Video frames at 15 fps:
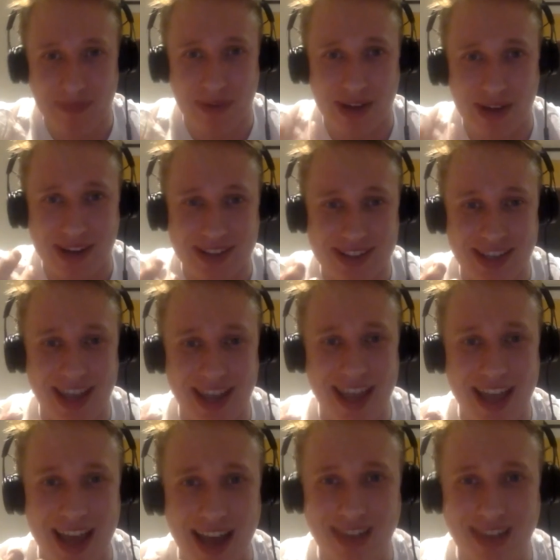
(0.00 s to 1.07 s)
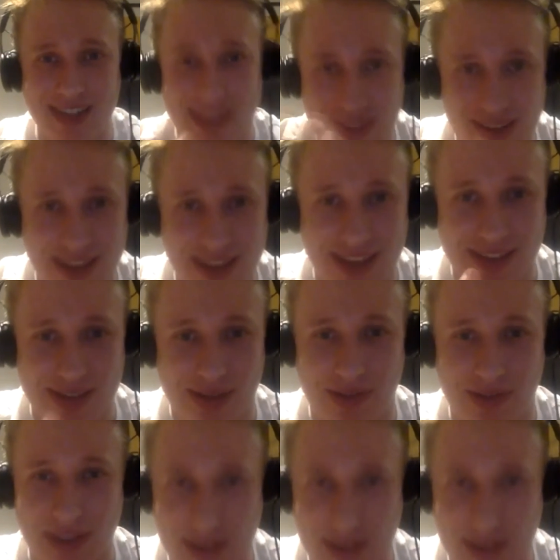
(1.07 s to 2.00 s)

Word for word: But actually looking at sort of